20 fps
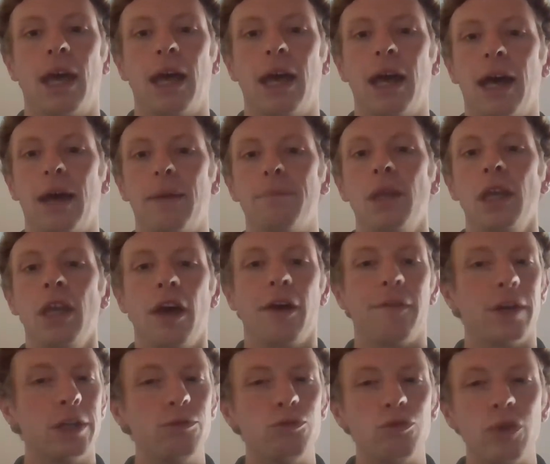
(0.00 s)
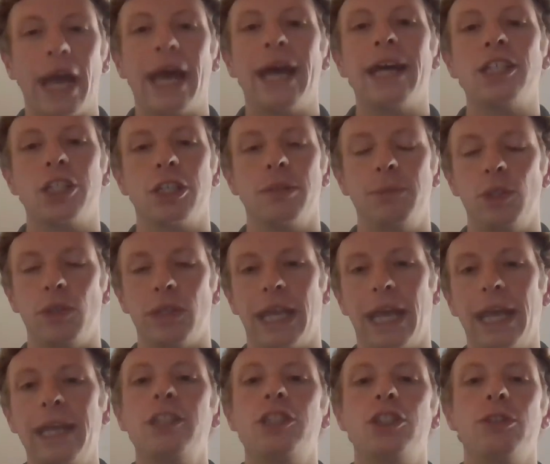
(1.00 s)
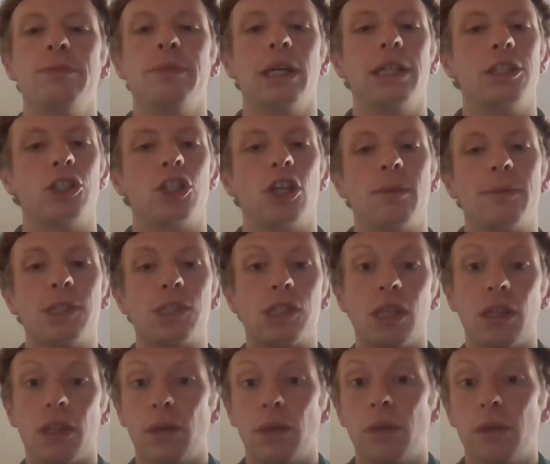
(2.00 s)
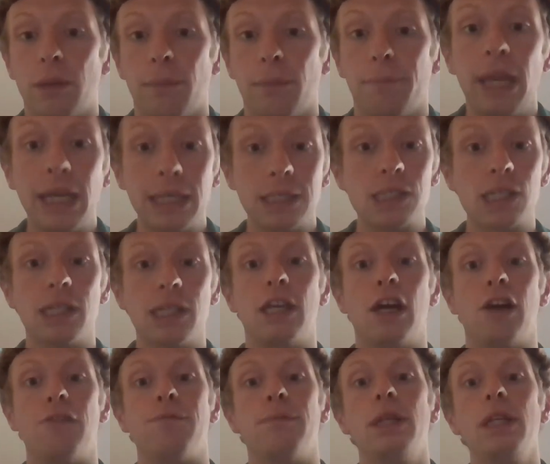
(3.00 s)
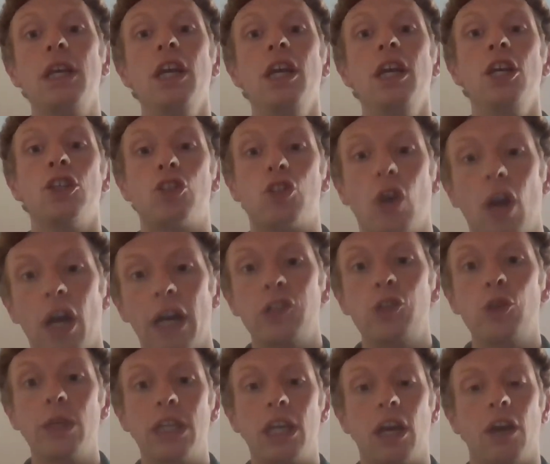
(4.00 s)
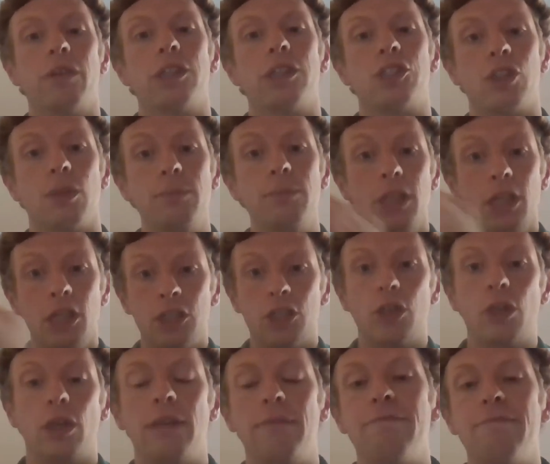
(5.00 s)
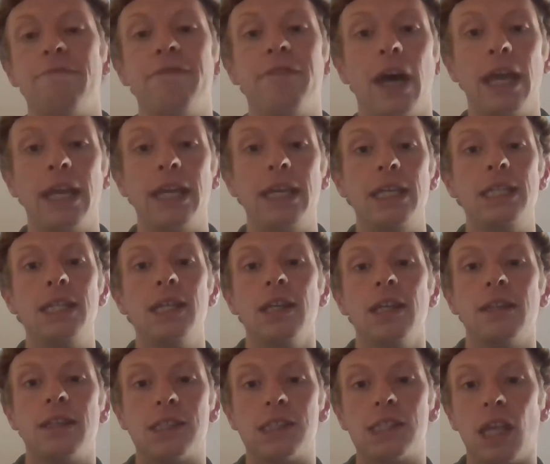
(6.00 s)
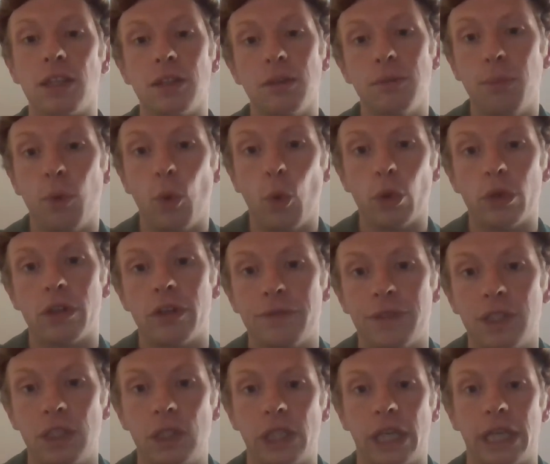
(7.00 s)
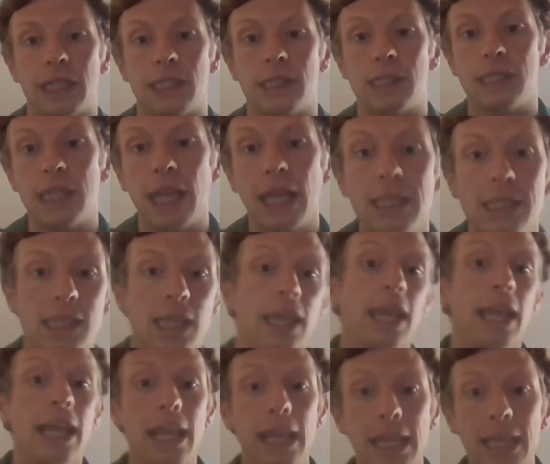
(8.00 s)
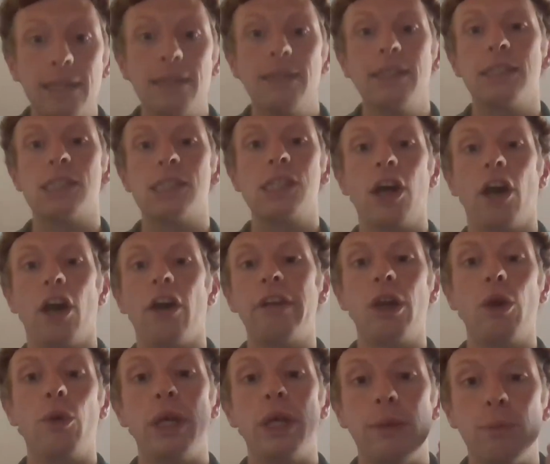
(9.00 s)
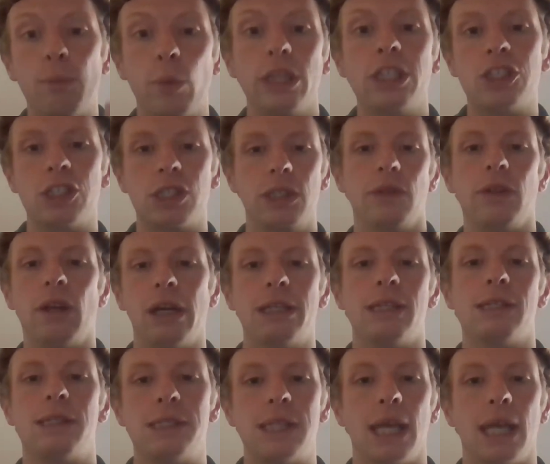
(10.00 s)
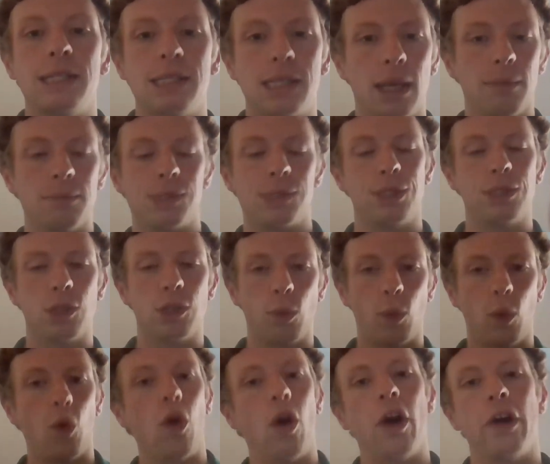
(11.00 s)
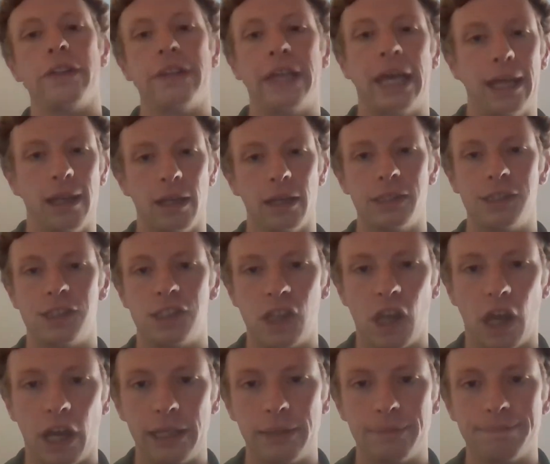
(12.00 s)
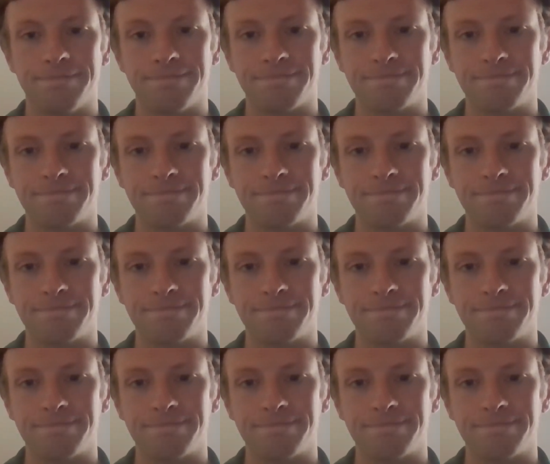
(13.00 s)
A very rash communication by the Germans to the Mexican government, trying to encourage them to invade the southern border of the United States in the scenario in which the United States comes into the war on the Allied side.